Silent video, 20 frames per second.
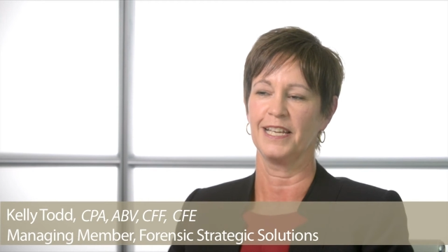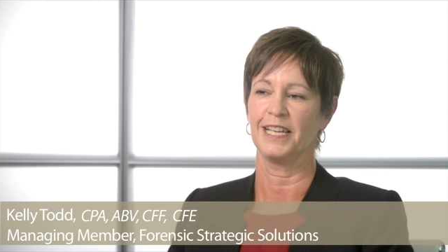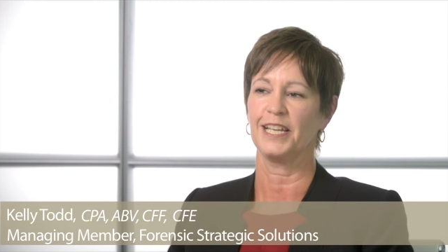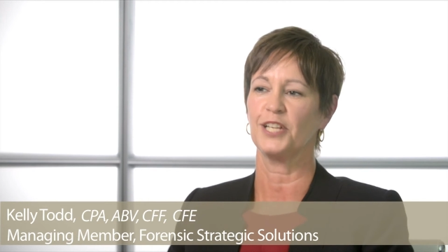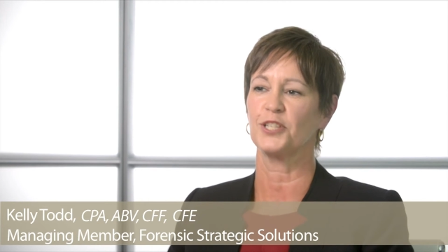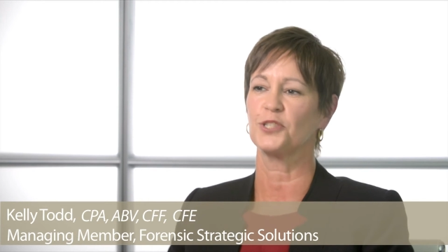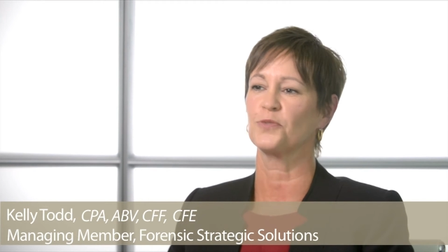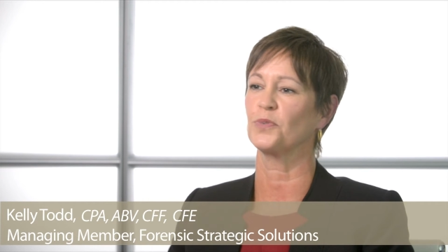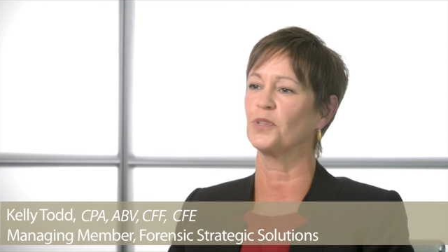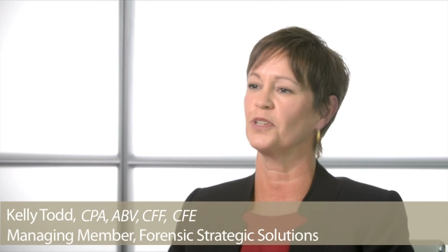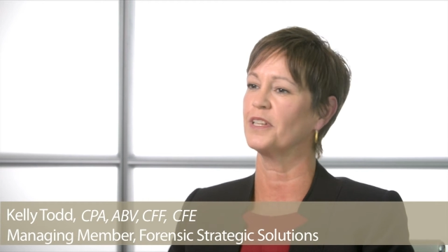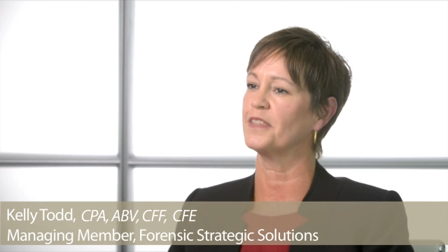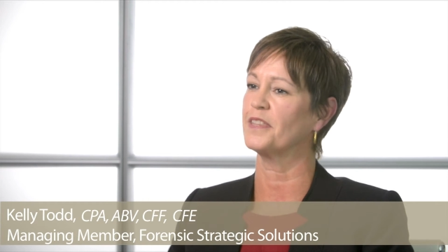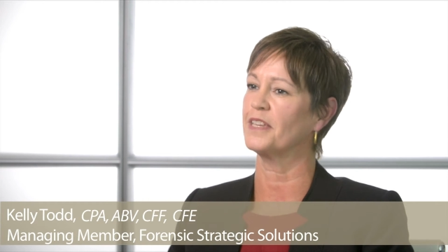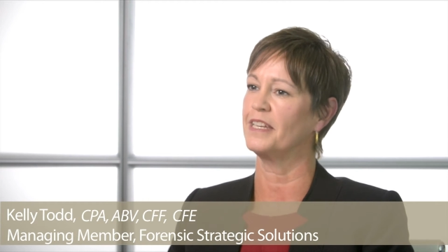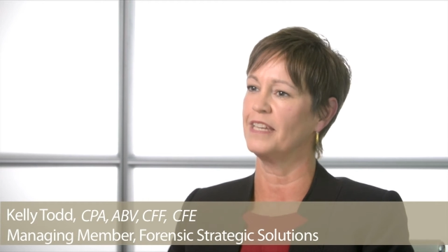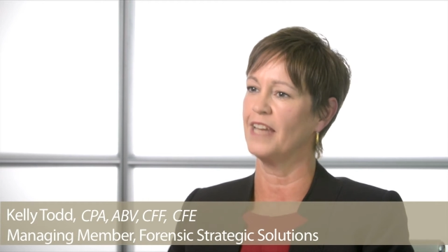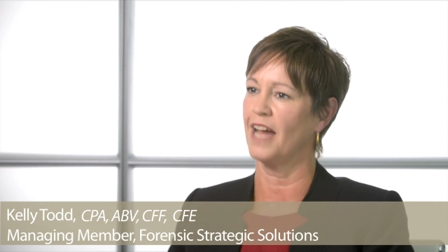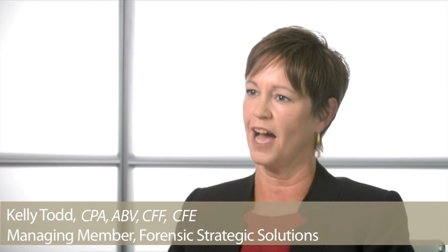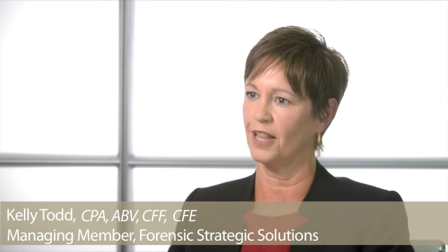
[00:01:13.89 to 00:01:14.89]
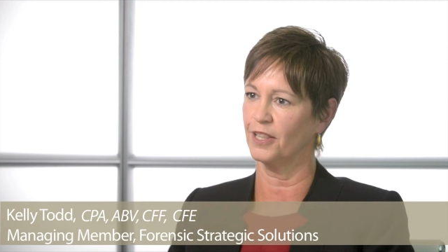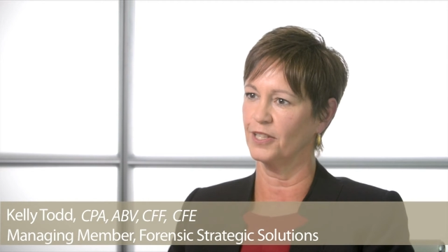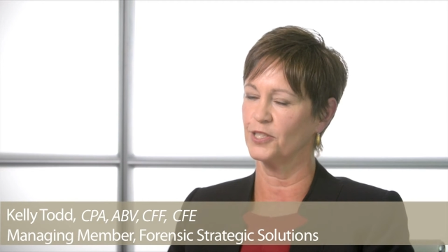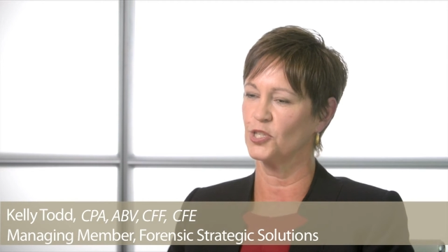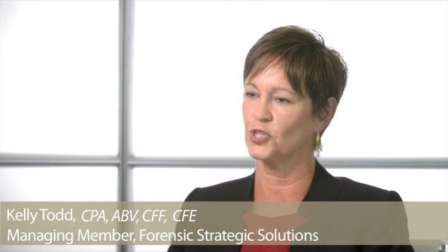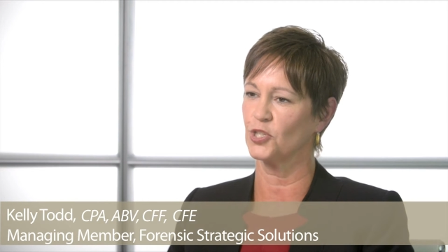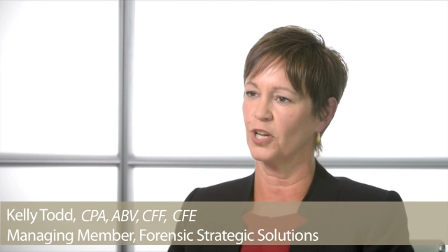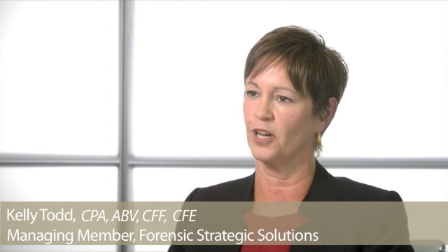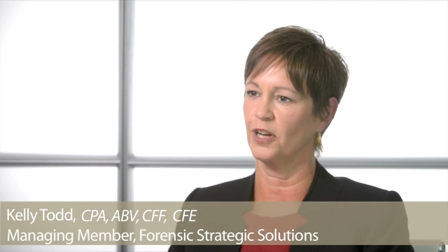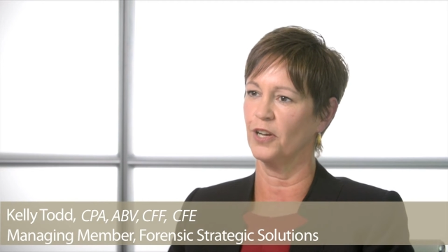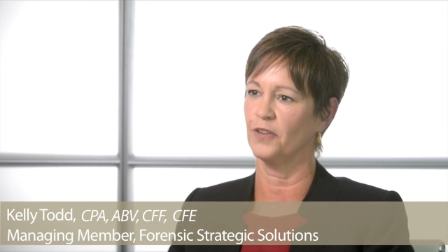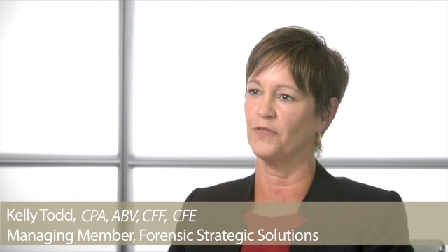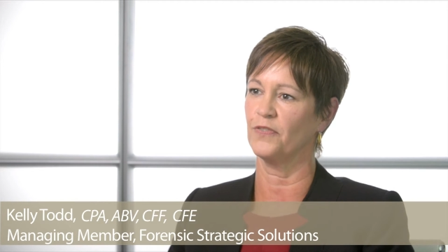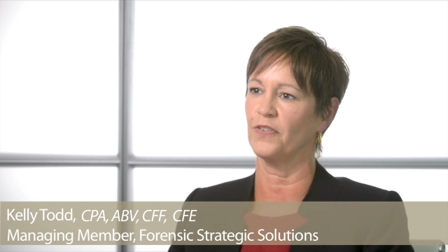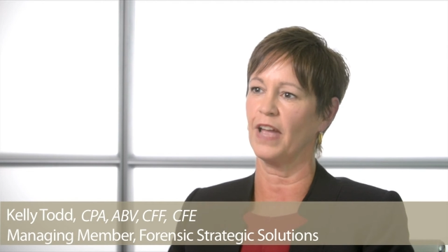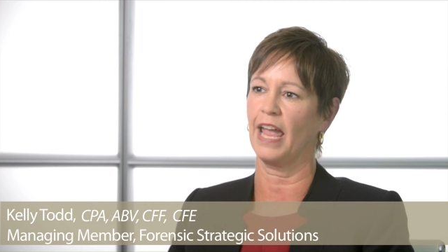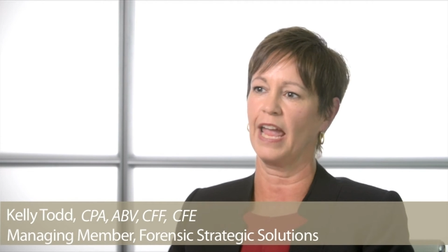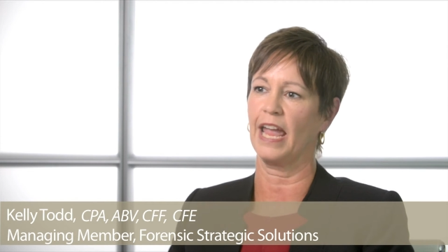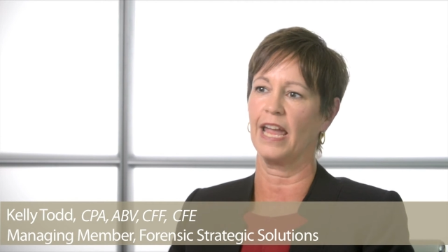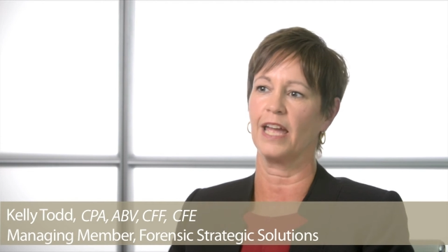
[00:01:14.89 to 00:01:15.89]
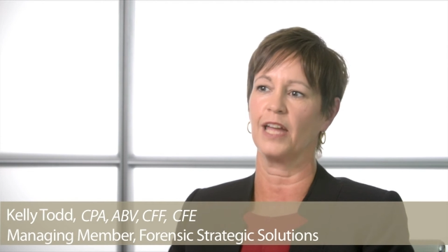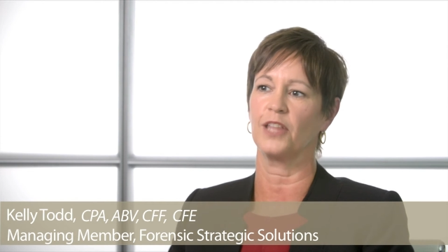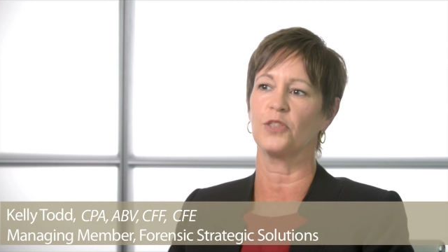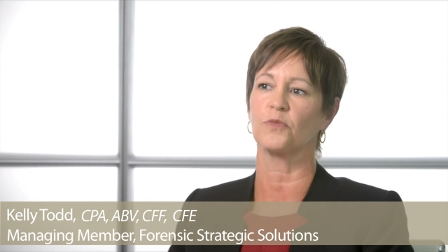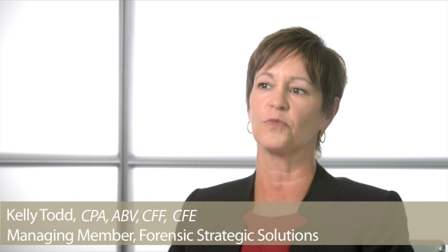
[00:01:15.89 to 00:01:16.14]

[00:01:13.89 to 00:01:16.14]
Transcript: It's really the knowledge of and